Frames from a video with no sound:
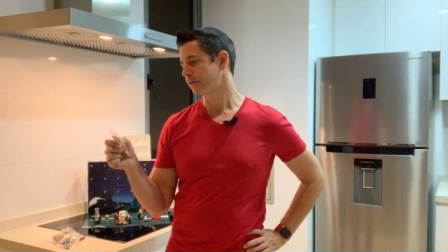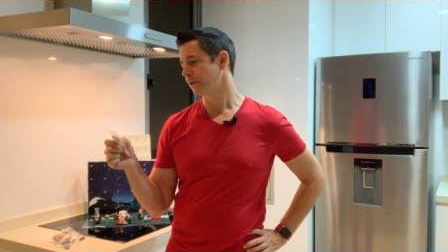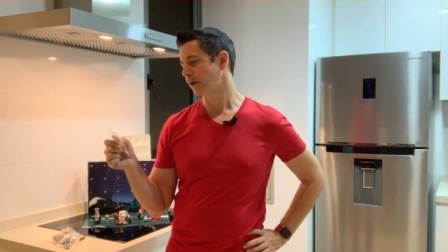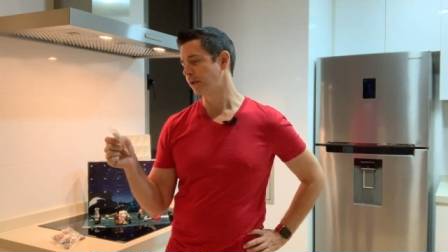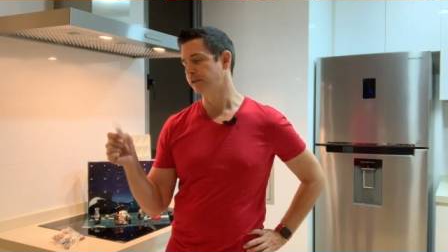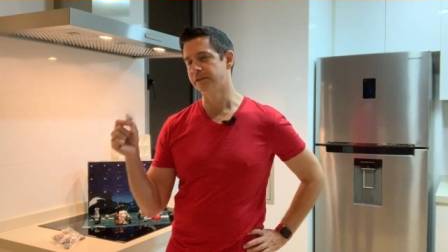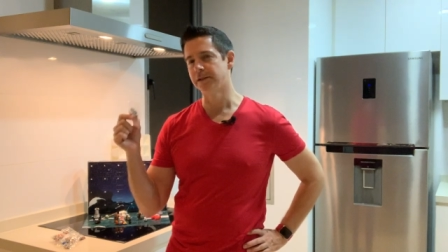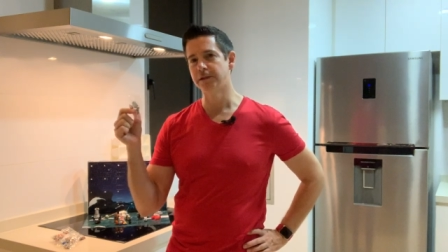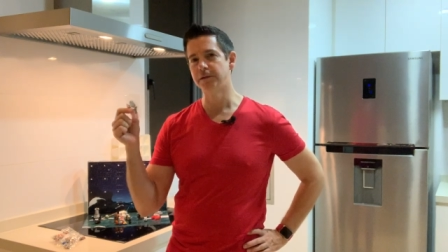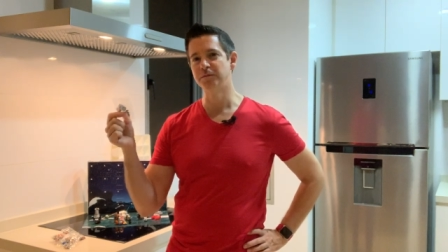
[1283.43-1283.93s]

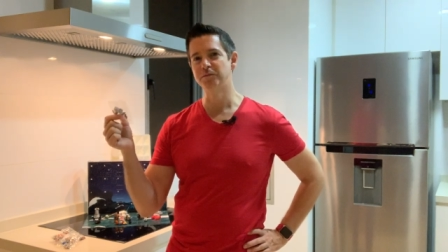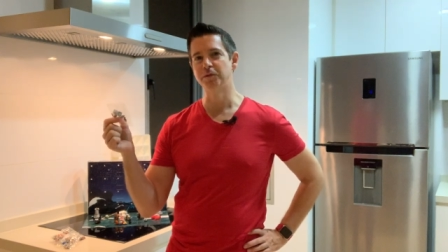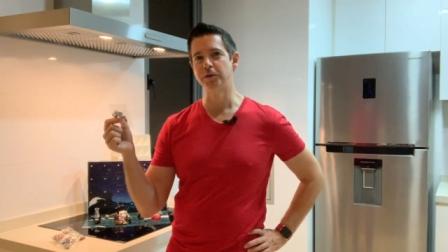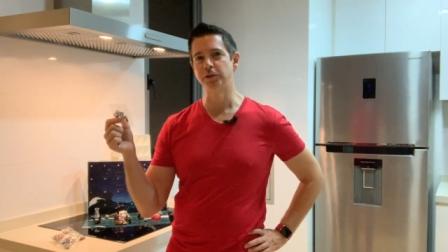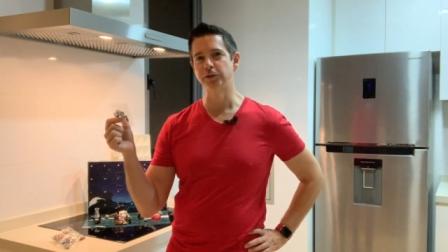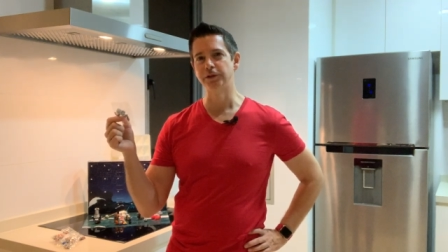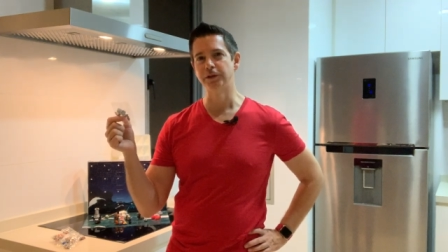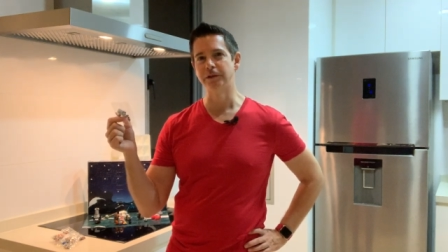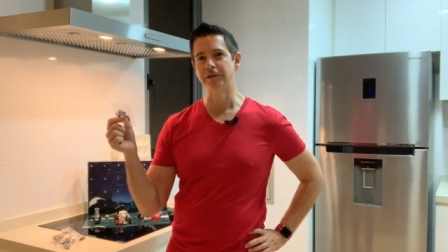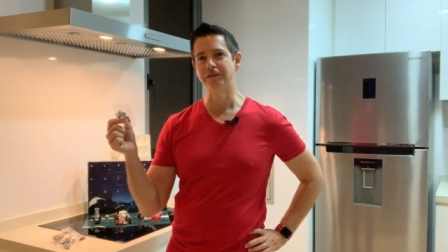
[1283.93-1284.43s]
I didn't
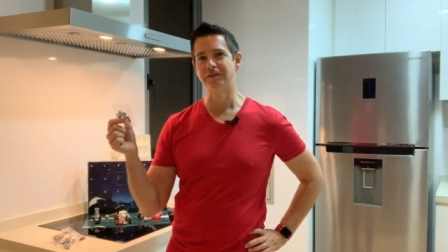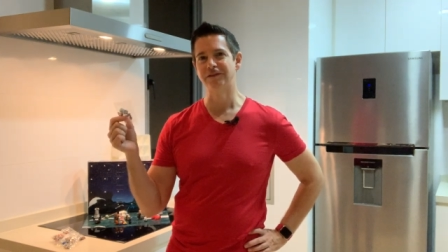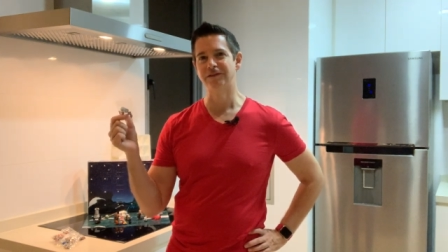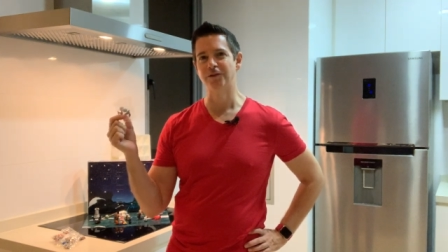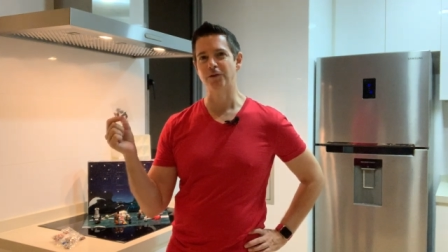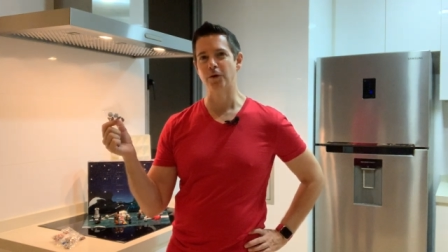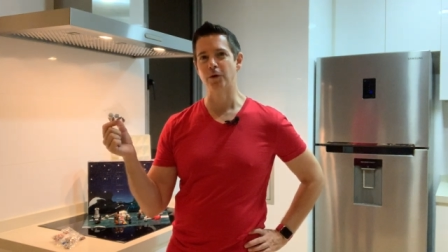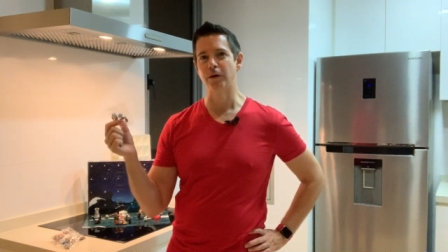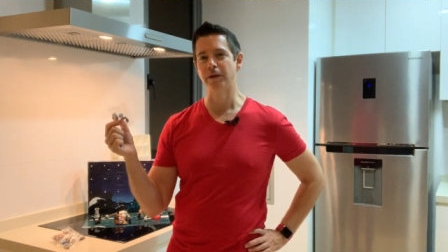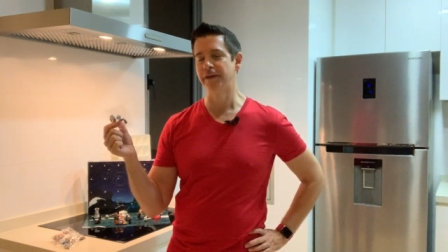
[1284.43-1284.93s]
build it
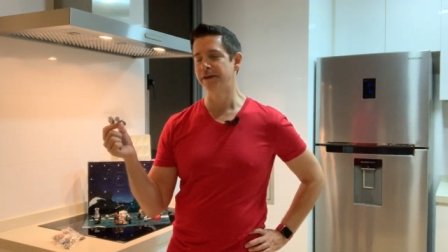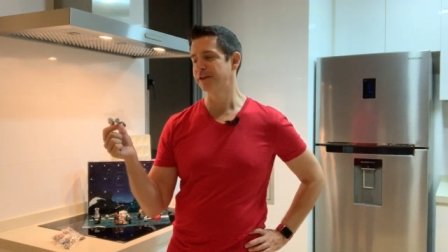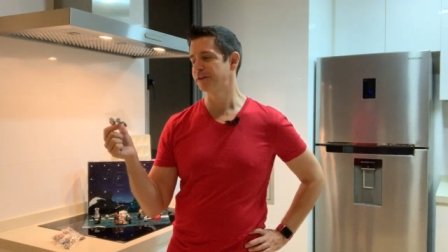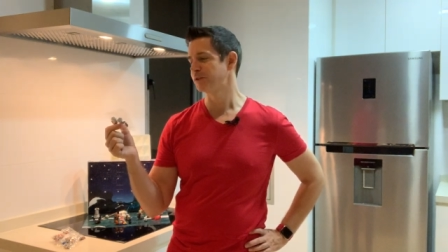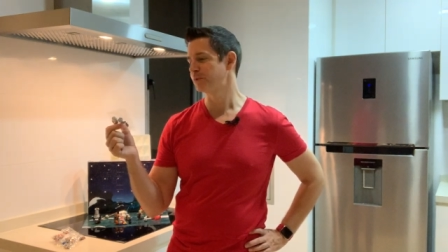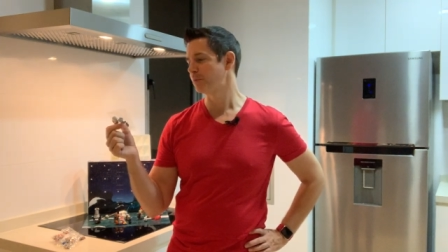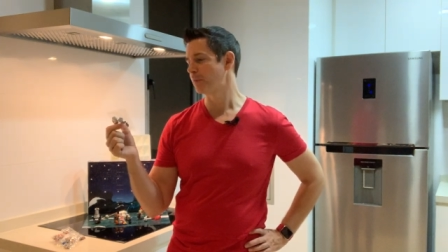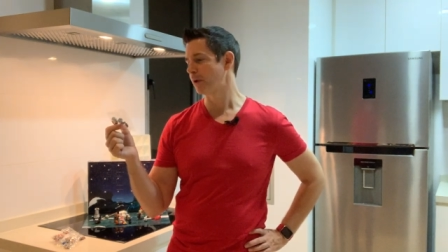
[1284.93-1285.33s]
for this,